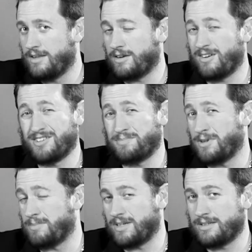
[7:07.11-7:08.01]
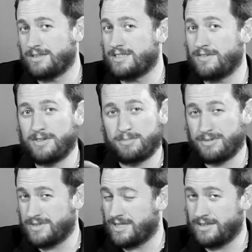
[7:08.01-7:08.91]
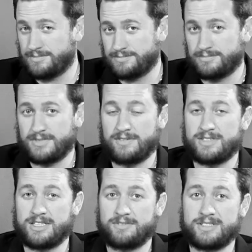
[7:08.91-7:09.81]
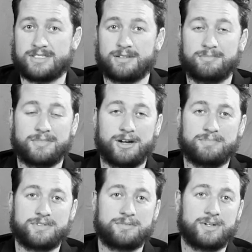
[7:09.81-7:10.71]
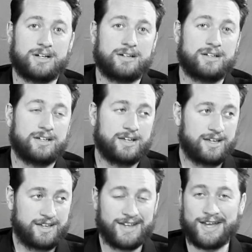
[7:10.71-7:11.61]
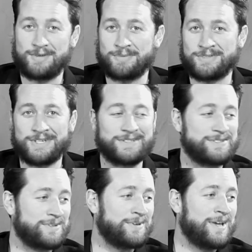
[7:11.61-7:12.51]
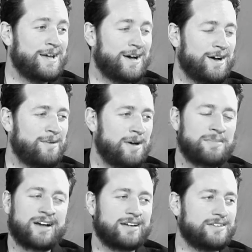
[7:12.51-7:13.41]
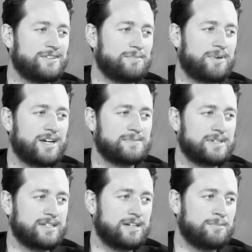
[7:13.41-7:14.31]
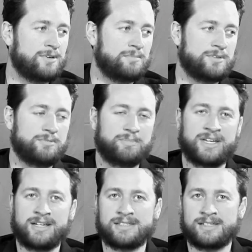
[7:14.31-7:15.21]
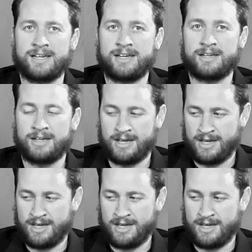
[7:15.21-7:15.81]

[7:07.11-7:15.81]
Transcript: Their cards plummet 70%. I've seen even some up to 90%. So I'm not going to do the prospect thing anymore. I'm doing PSA